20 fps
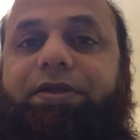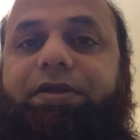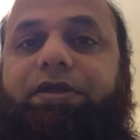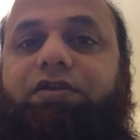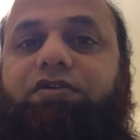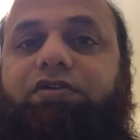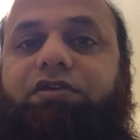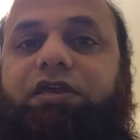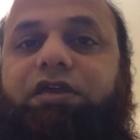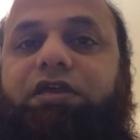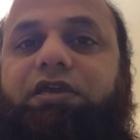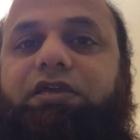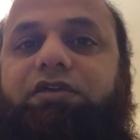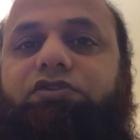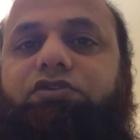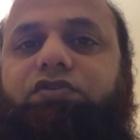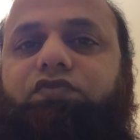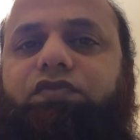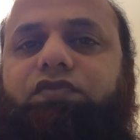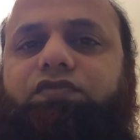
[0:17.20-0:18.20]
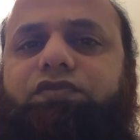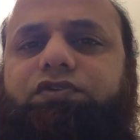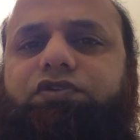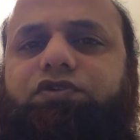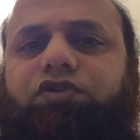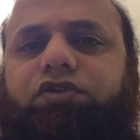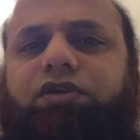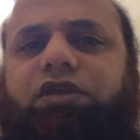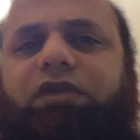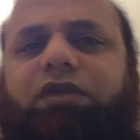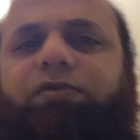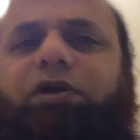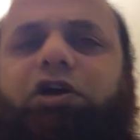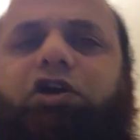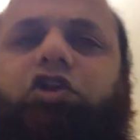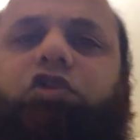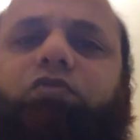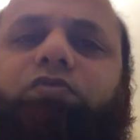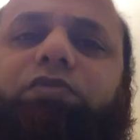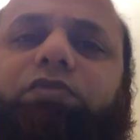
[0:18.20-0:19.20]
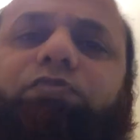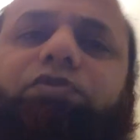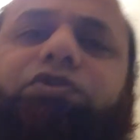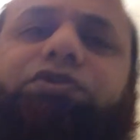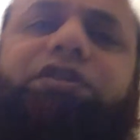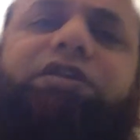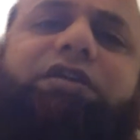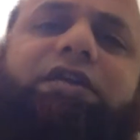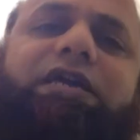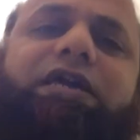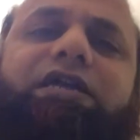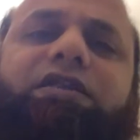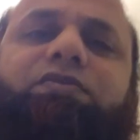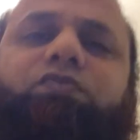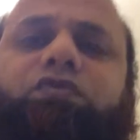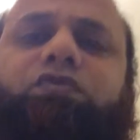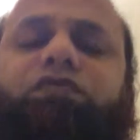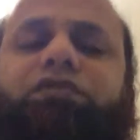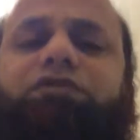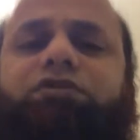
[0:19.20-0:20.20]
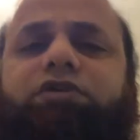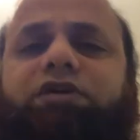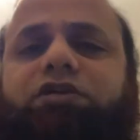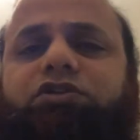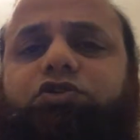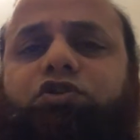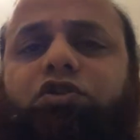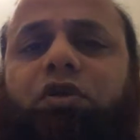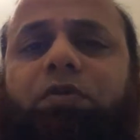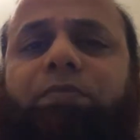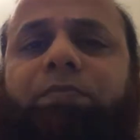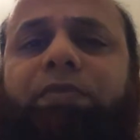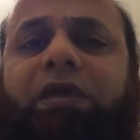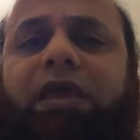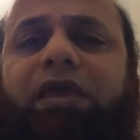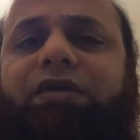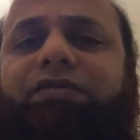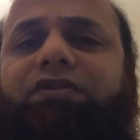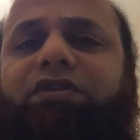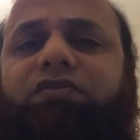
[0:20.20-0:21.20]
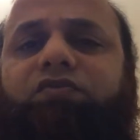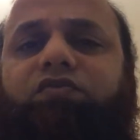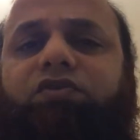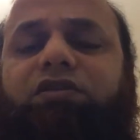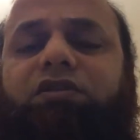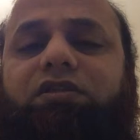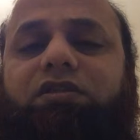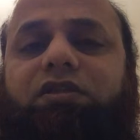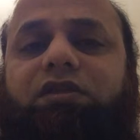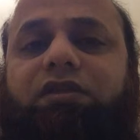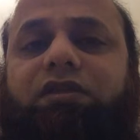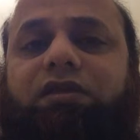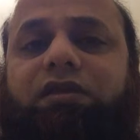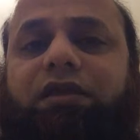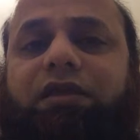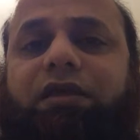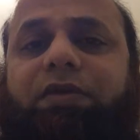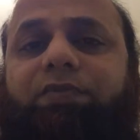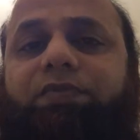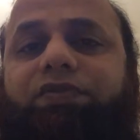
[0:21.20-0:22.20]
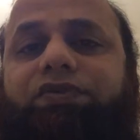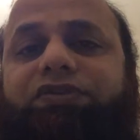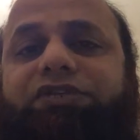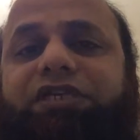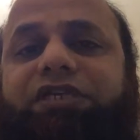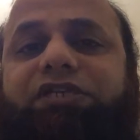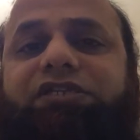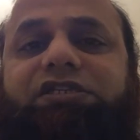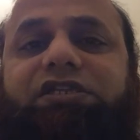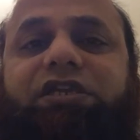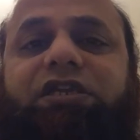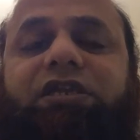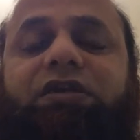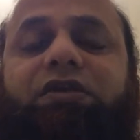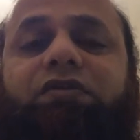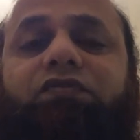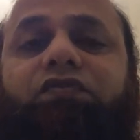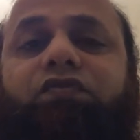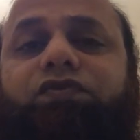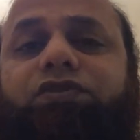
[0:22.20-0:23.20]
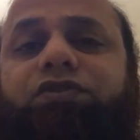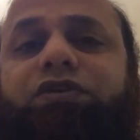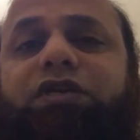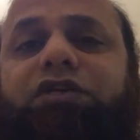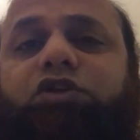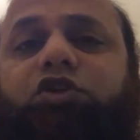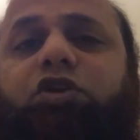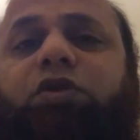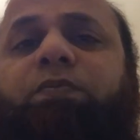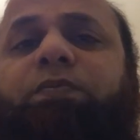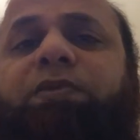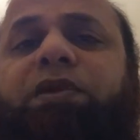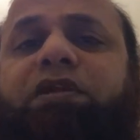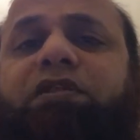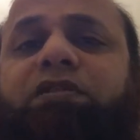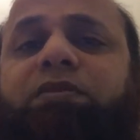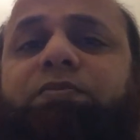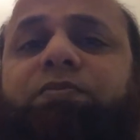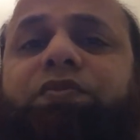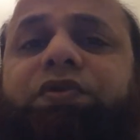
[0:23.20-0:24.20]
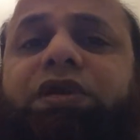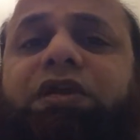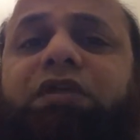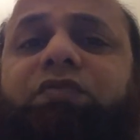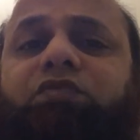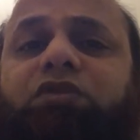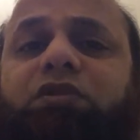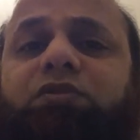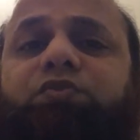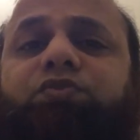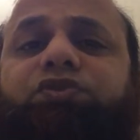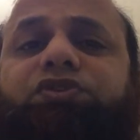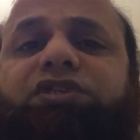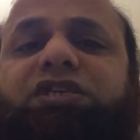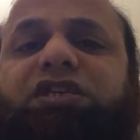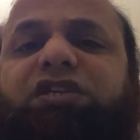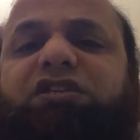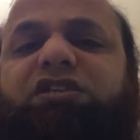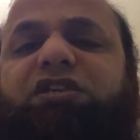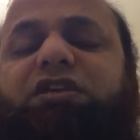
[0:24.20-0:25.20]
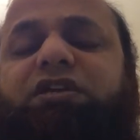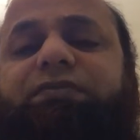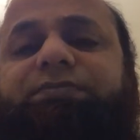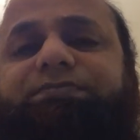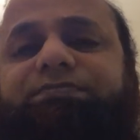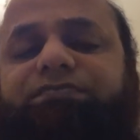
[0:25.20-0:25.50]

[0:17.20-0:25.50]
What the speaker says: Okay, so we were talking about human body, and we were trying to compare it with a processor. We were trying to compare the brain with the processor.